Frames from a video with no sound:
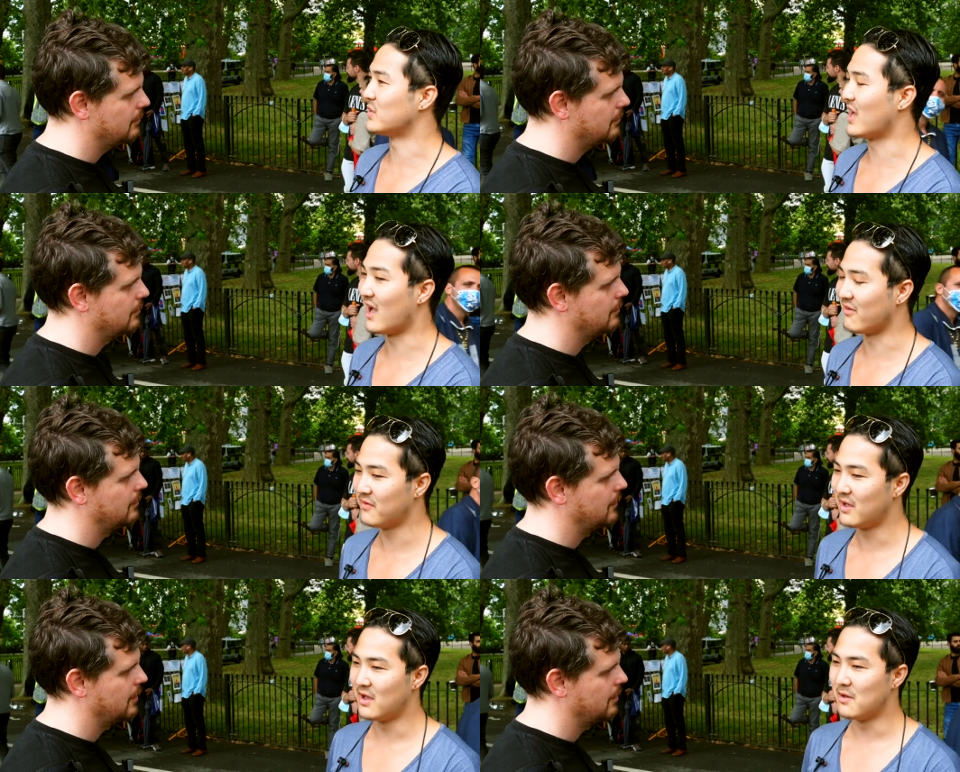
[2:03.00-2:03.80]
Speaker 1: we have
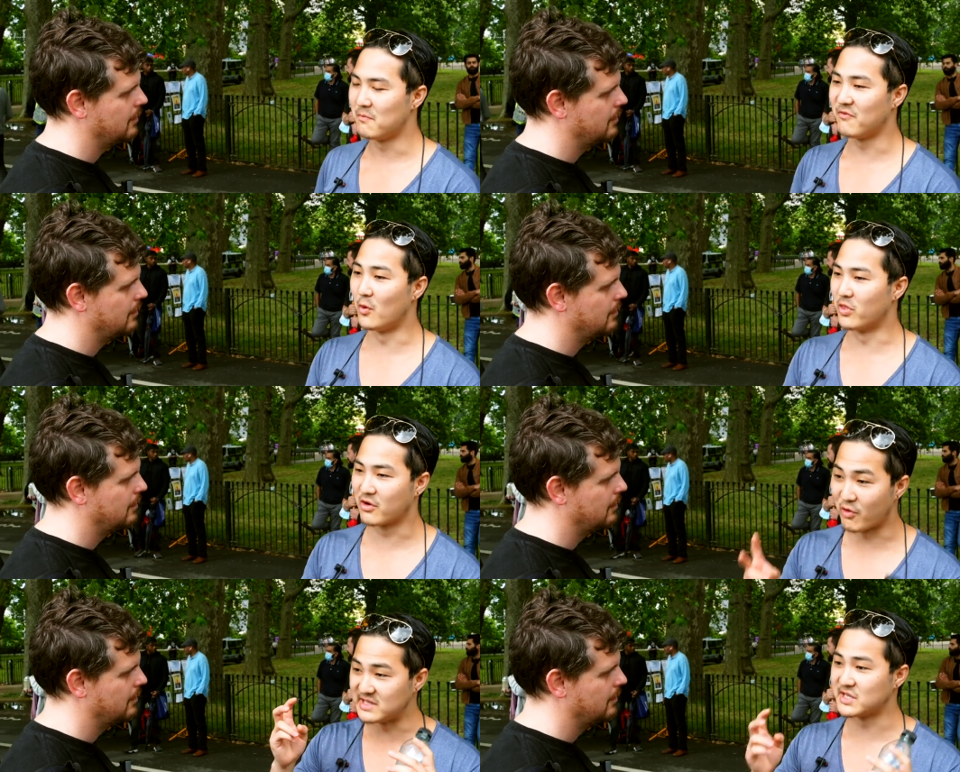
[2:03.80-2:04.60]
for the
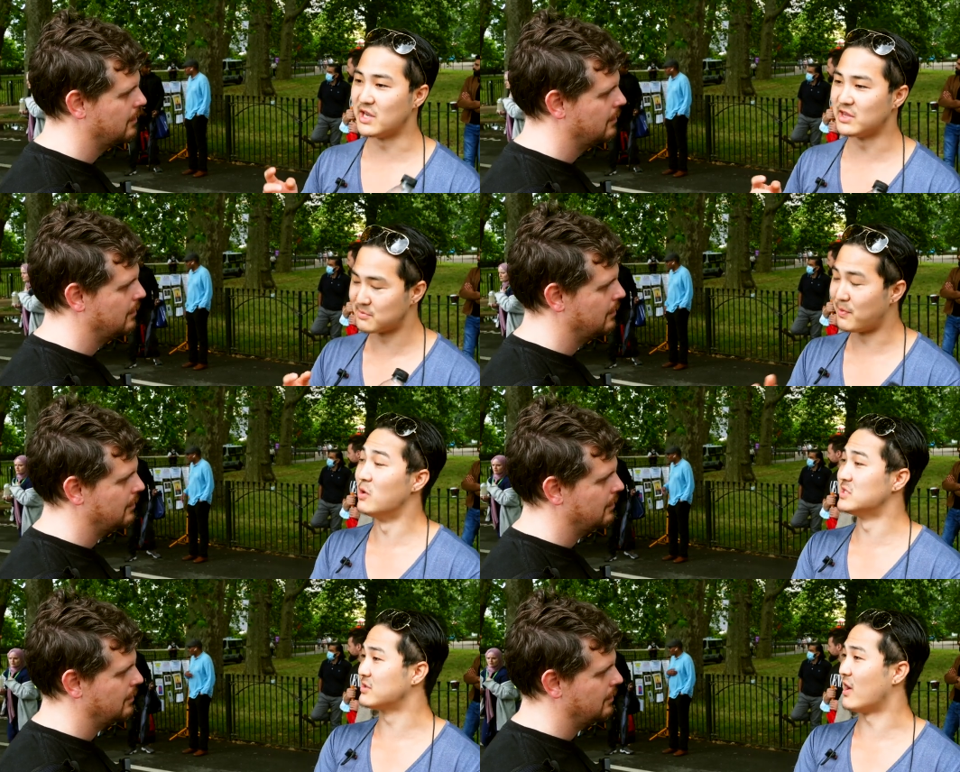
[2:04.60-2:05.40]
greater good,
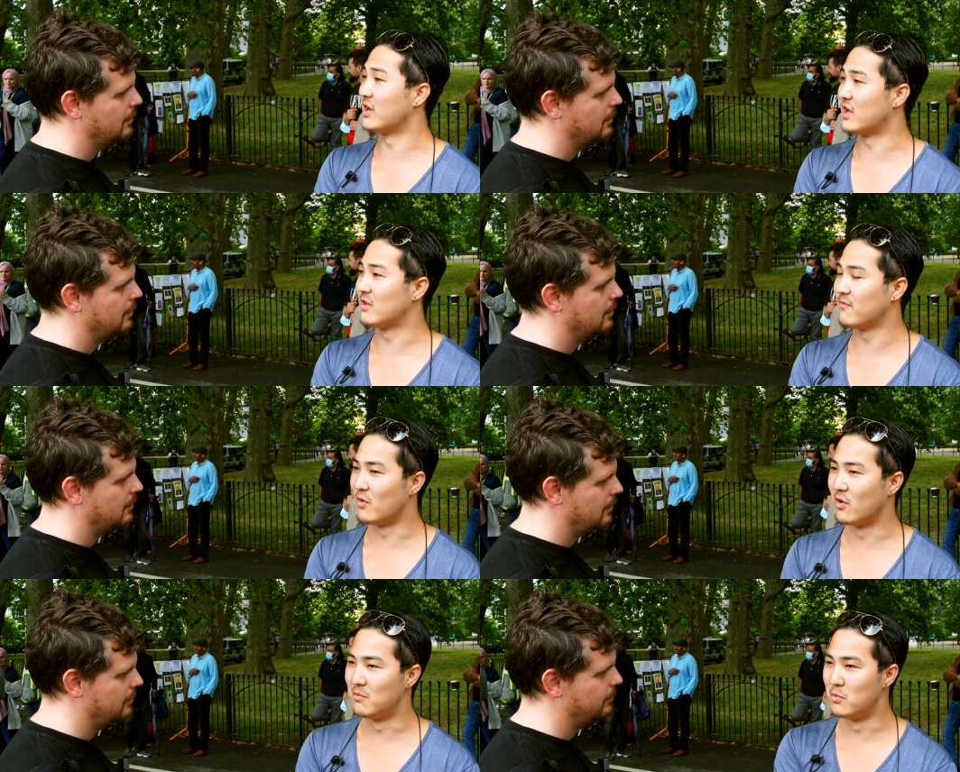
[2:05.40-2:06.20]
supposed greater good
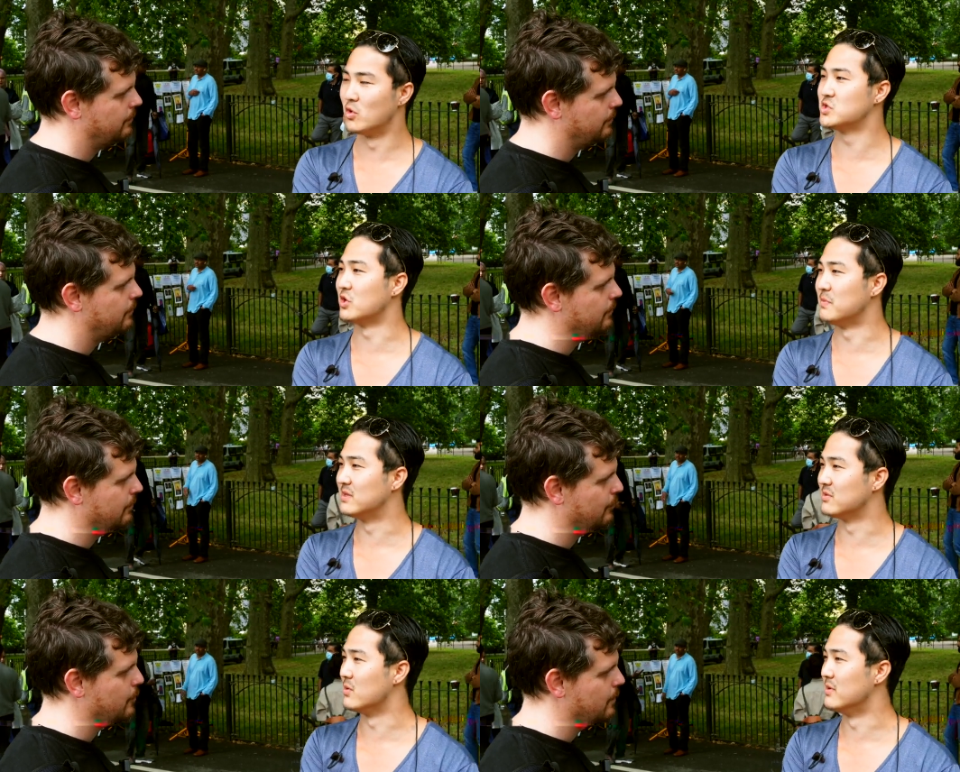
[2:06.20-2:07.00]
for more autonomy
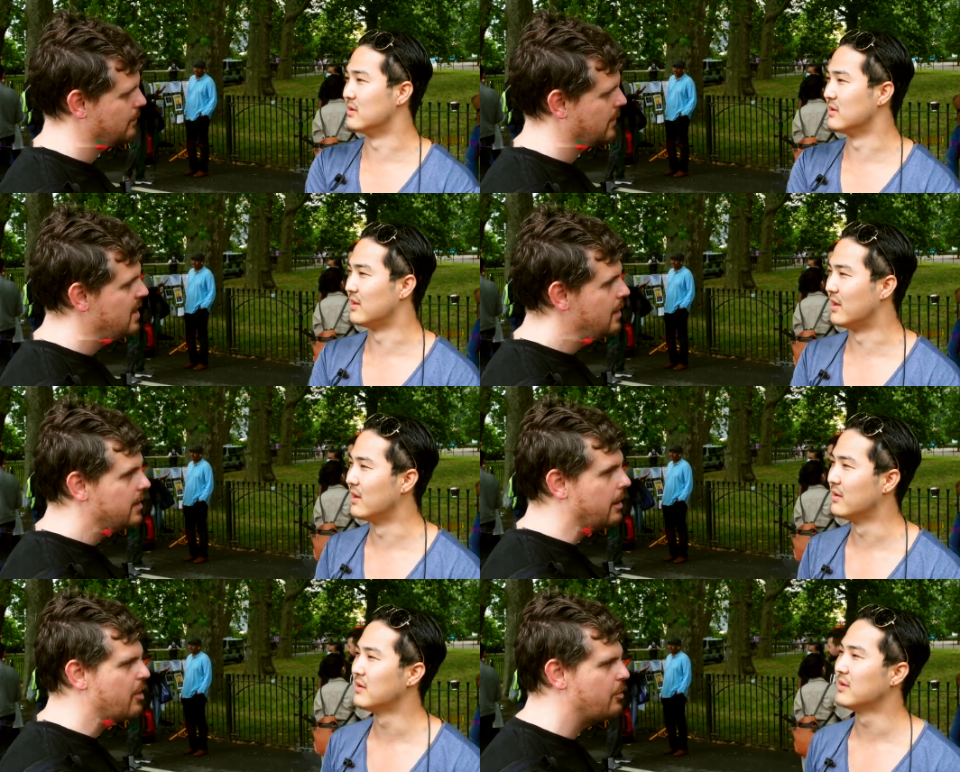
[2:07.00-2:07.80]
to women. You
Speaker 2: know?
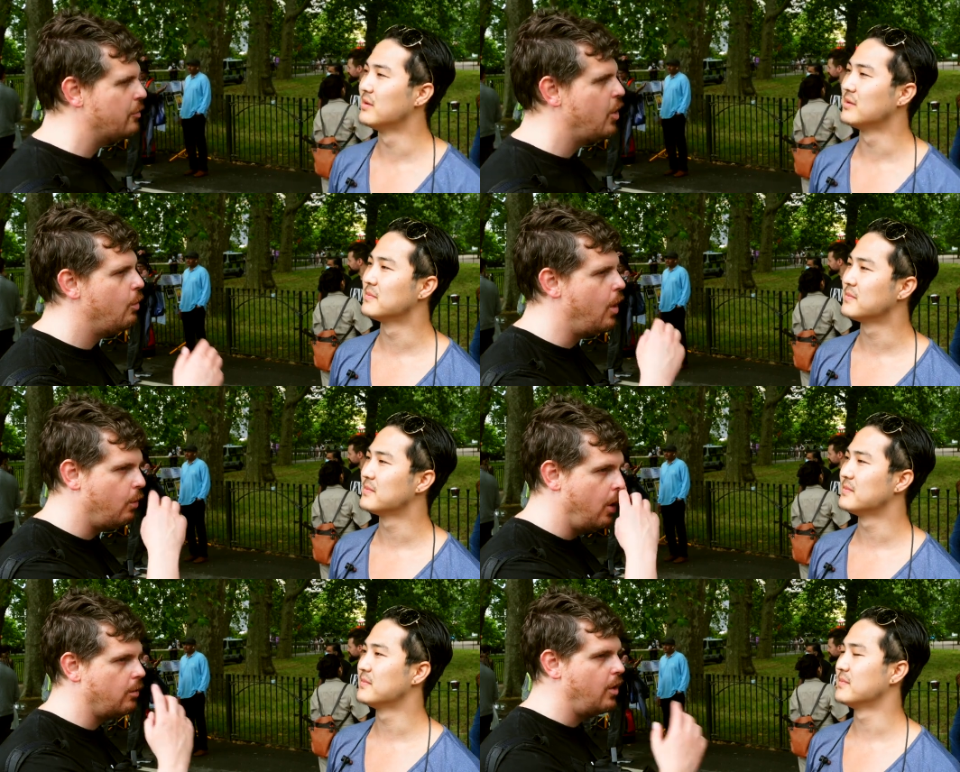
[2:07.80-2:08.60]
Yeah, but, but what,
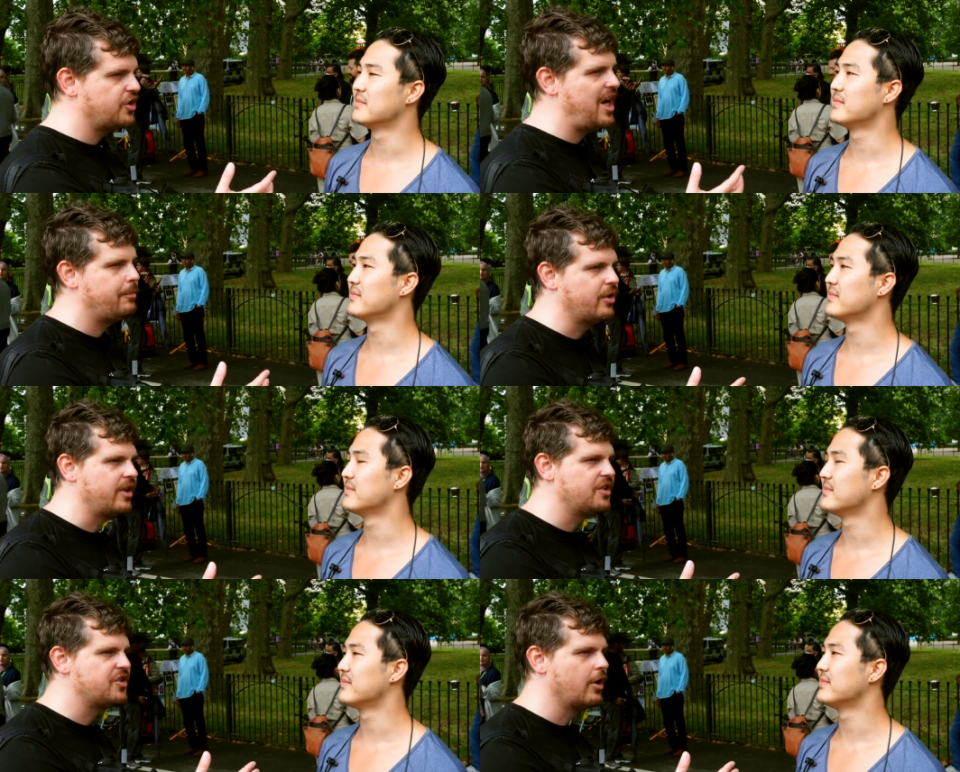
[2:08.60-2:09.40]
what, what's happened
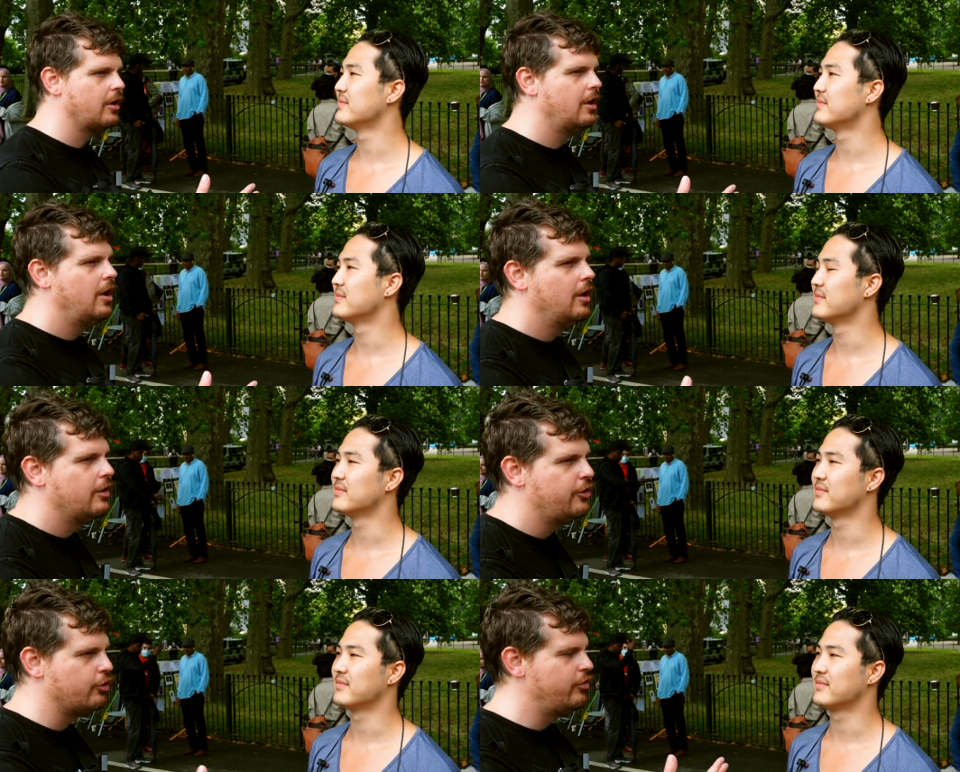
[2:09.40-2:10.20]
is that
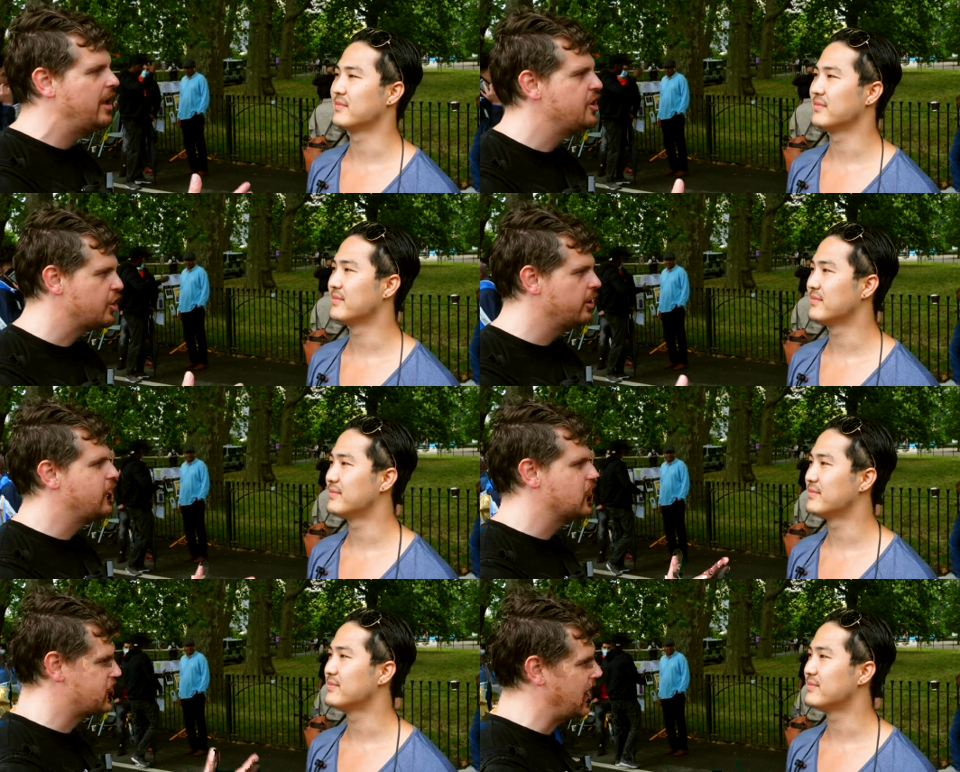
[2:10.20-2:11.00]
the religion of
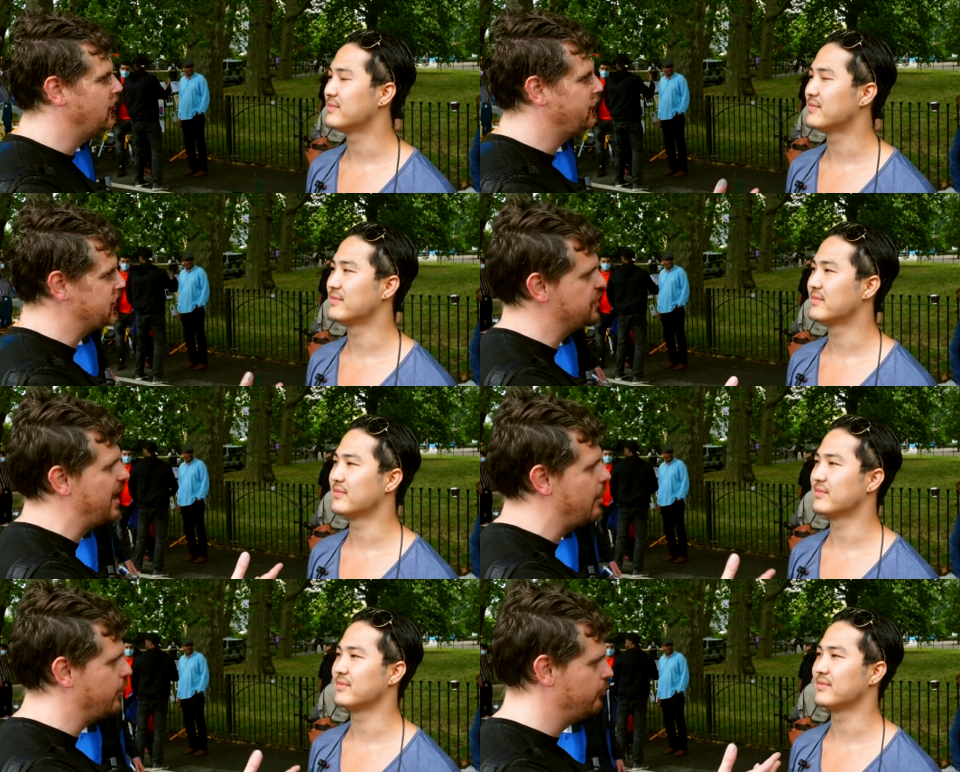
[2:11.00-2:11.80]
the self is
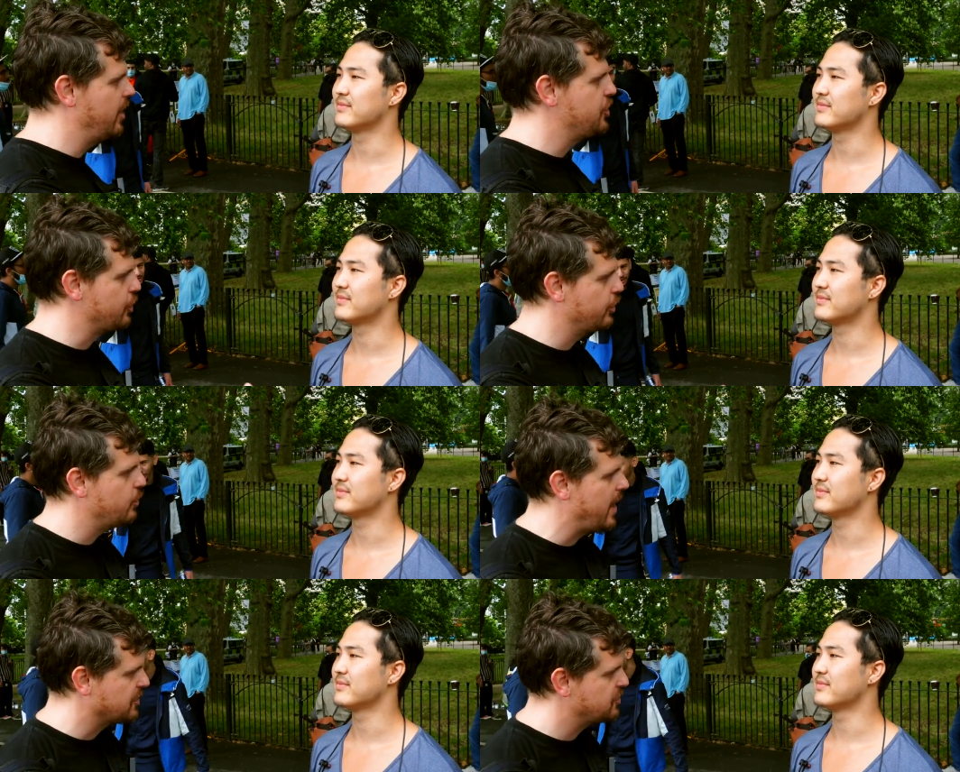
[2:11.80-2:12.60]
now the religion of the
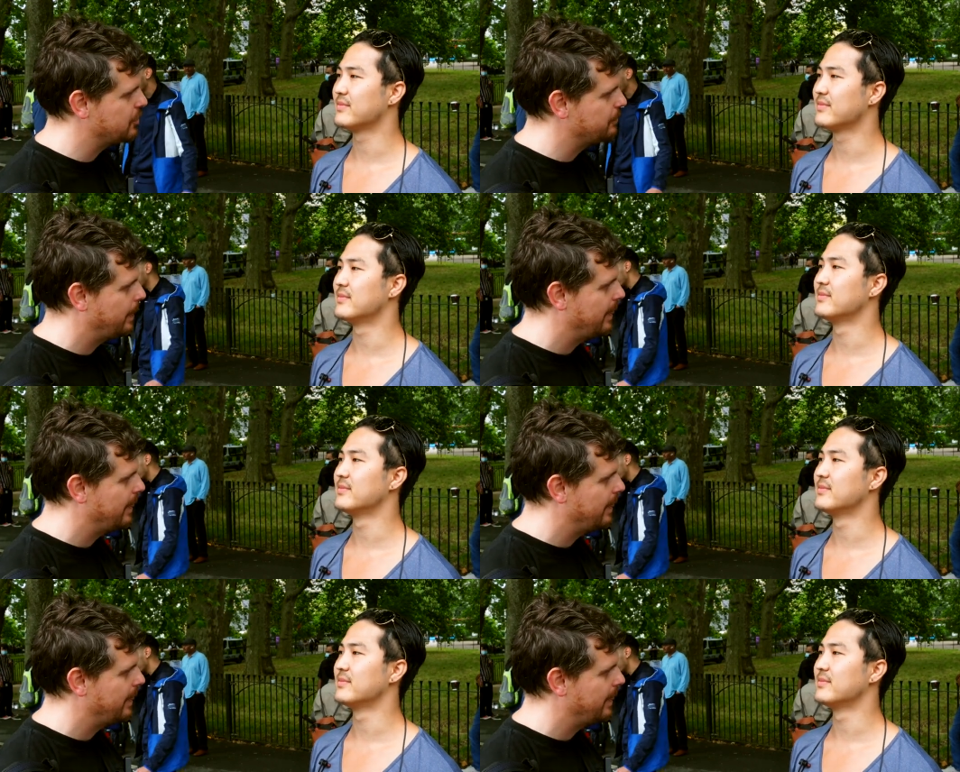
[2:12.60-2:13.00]
West.